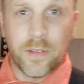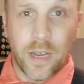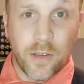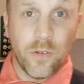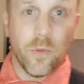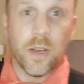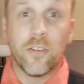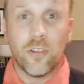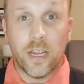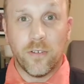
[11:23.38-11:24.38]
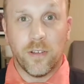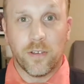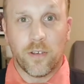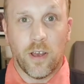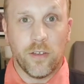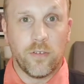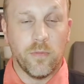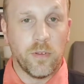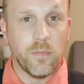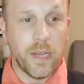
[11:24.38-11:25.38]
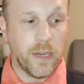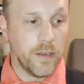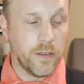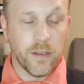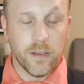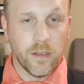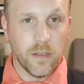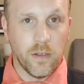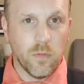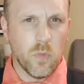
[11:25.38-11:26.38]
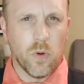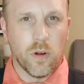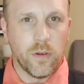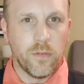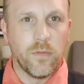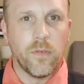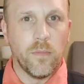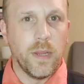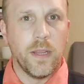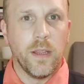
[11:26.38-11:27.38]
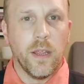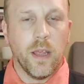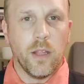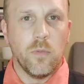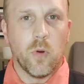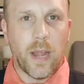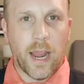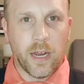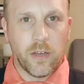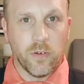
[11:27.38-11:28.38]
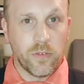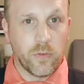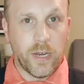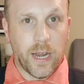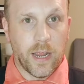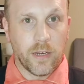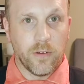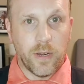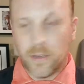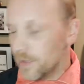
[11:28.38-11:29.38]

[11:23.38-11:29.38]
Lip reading: that I do want to change in this costume to make it a little more, for me, a little more accurate, screen accurate.